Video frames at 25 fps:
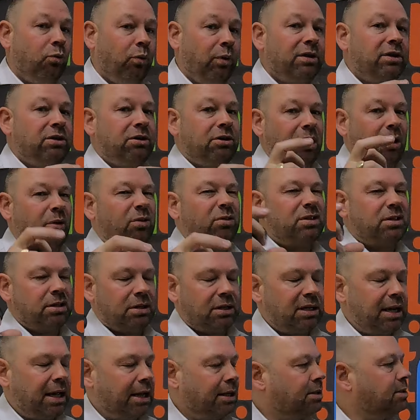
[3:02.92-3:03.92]
when you go on to
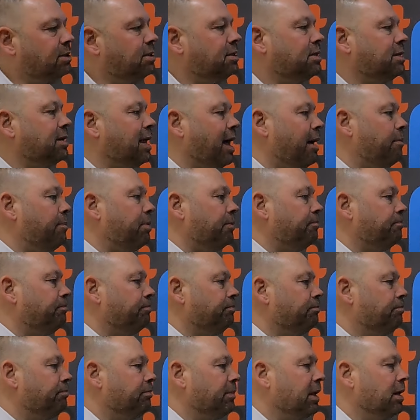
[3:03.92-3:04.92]
the next step.
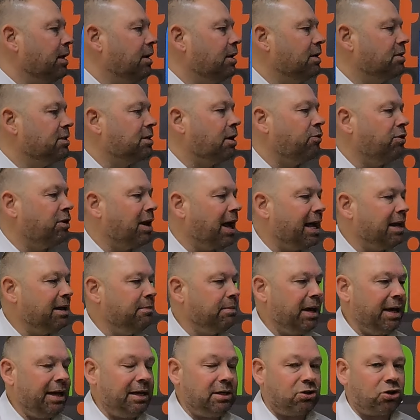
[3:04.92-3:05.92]
So
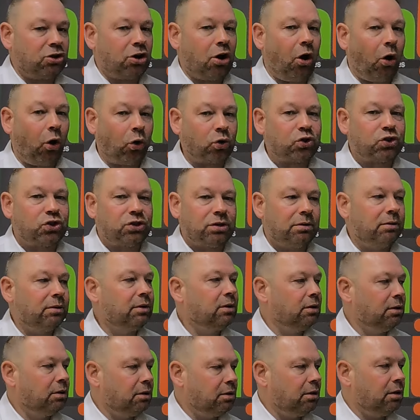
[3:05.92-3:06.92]
name each cost
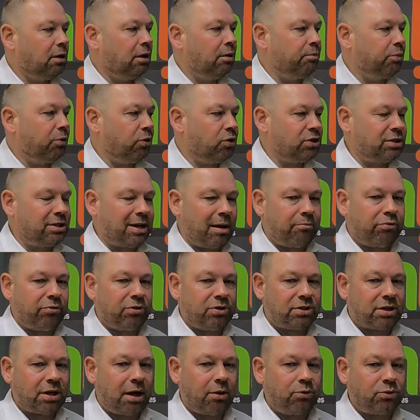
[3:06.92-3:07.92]
and put a
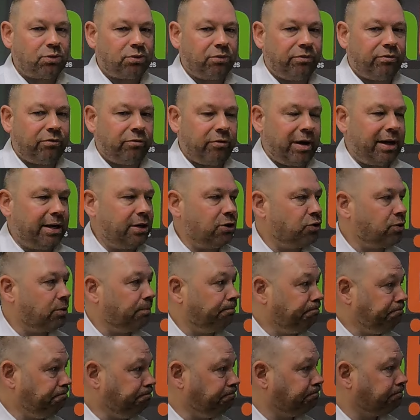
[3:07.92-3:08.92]
separate total for each.
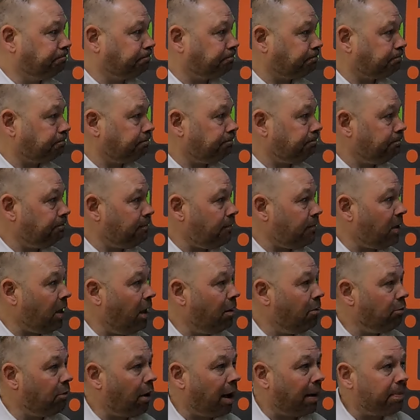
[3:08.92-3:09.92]

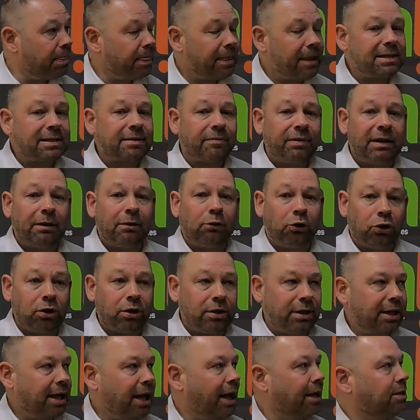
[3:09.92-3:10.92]
Right, let's have a little look
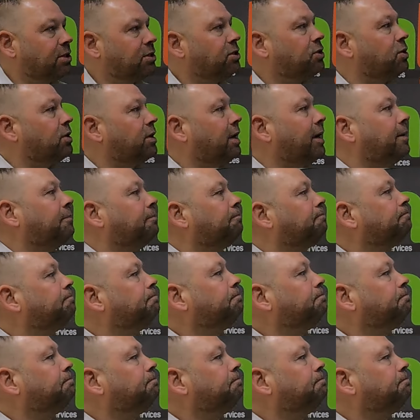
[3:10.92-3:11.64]
at the case study.